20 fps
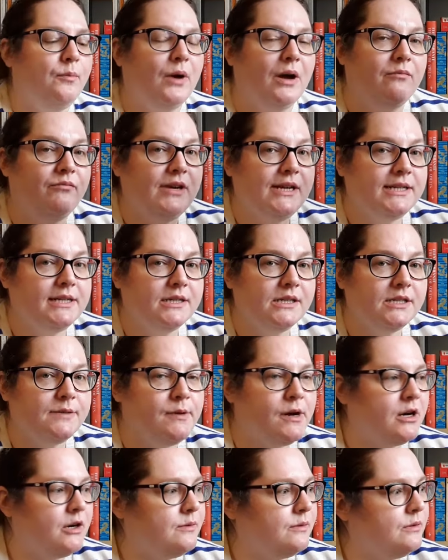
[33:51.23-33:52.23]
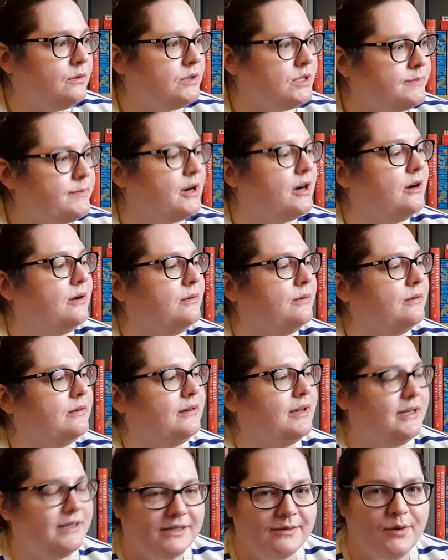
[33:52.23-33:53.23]
But I'm reading tomorrow, tomorrow,
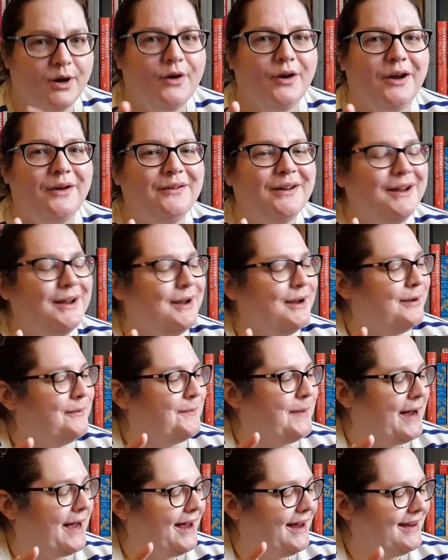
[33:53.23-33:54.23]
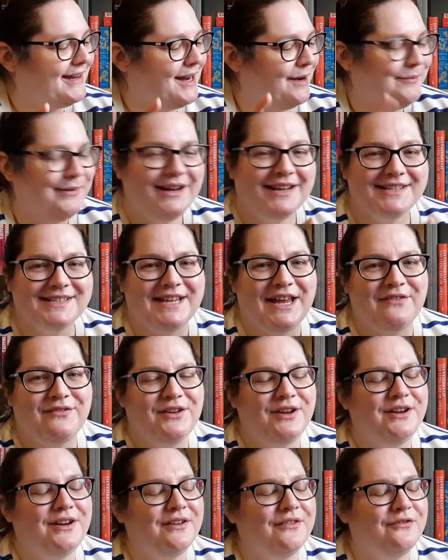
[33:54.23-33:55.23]
and tomorrow by Gabrielle
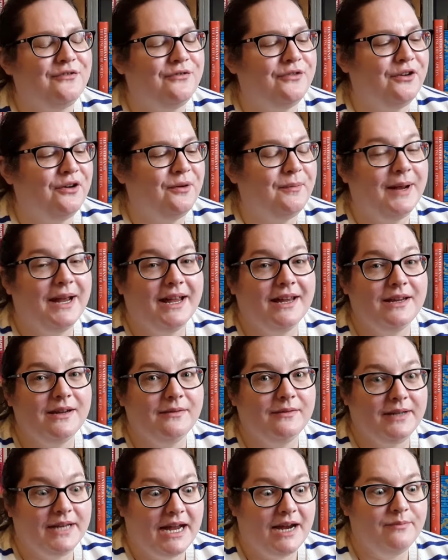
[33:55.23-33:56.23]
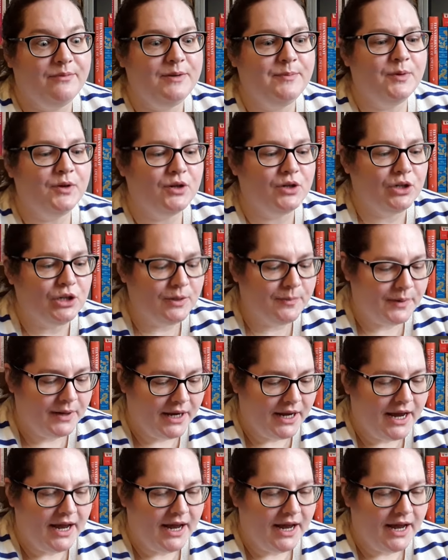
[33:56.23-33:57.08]
Zevin for my library book club.